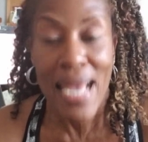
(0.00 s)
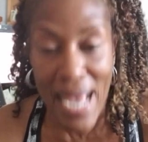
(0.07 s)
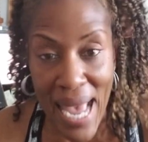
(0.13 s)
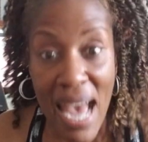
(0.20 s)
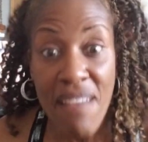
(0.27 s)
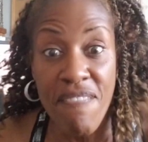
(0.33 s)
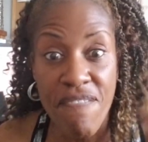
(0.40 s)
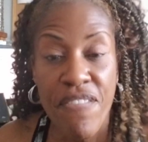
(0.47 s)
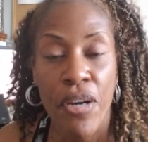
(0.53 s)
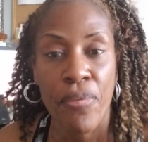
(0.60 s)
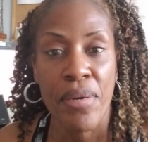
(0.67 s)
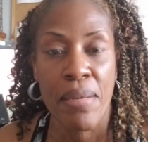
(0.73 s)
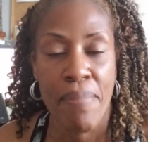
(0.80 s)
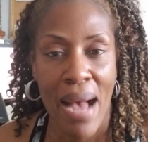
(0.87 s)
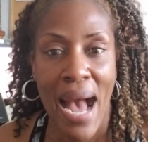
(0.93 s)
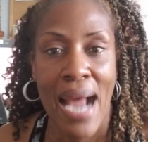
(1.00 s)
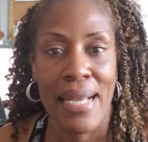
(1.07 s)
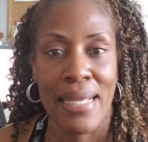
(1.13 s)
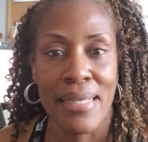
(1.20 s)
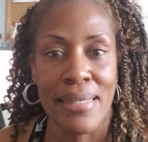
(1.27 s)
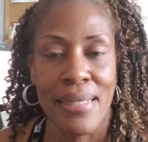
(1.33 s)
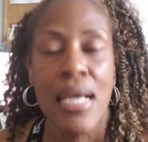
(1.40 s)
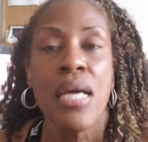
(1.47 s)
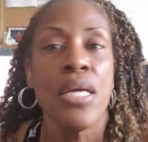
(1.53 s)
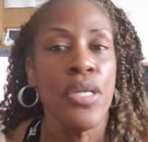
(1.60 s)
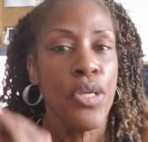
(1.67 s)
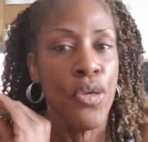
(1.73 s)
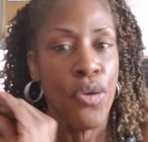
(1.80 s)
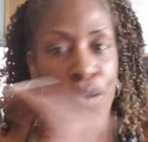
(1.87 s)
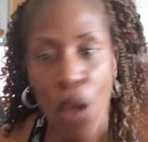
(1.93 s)
Everybody.
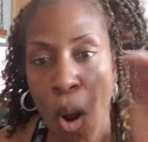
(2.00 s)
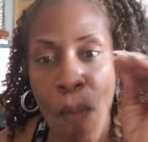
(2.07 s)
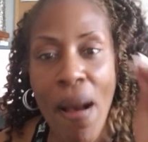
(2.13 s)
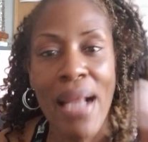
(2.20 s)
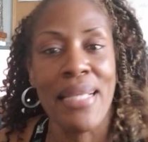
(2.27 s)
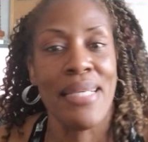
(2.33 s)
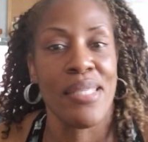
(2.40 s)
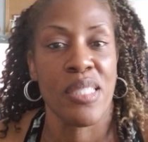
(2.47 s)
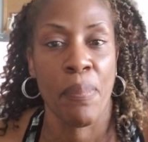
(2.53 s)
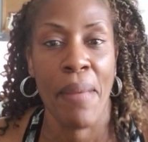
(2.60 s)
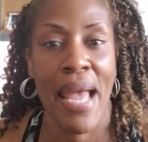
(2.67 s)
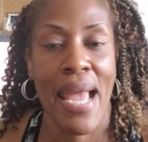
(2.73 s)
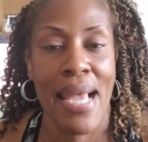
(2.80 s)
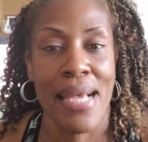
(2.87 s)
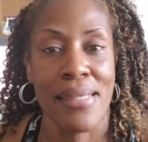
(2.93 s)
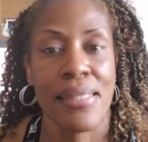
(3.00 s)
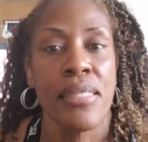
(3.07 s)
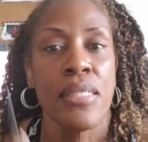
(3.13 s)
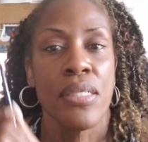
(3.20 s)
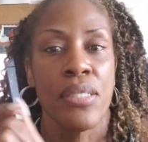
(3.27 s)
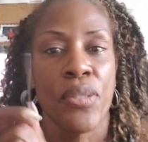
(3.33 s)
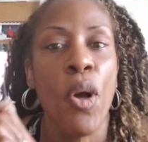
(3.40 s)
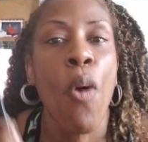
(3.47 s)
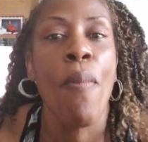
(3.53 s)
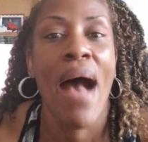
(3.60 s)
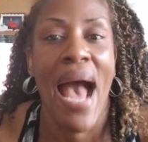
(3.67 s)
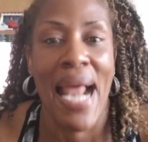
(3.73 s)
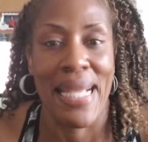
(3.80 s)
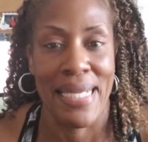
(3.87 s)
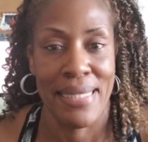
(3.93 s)
Nobody gets a pass.
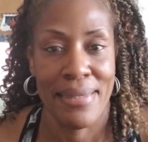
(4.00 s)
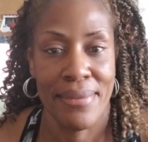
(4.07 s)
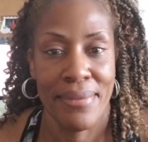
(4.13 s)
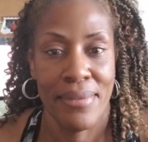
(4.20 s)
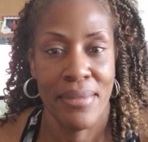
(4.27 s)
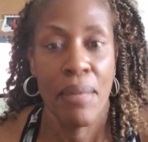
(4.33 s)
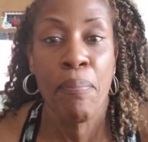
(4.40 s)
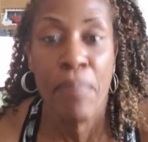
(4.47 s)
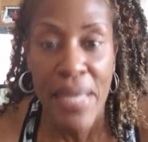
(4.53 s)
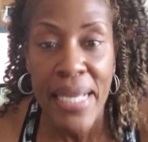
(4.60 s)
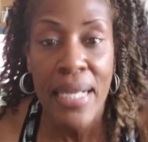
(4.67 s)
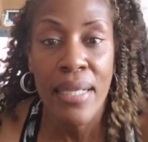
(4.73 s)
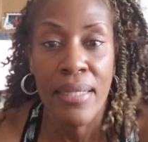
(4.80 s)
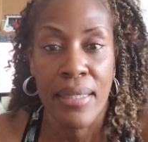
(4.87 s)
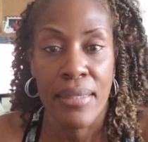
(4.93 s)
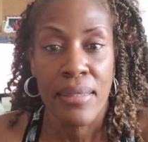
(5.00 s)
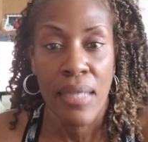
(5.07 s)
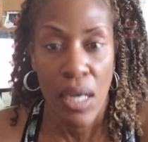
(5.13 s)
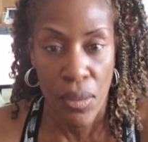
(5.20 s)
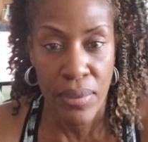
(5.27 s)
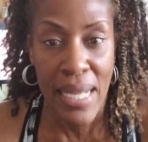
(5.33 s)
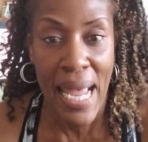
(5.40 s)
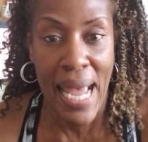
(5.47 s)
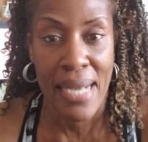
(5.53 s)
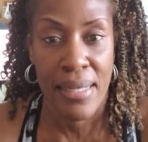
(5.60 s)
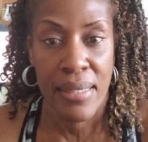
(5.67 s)
Nobody. Be clear on that.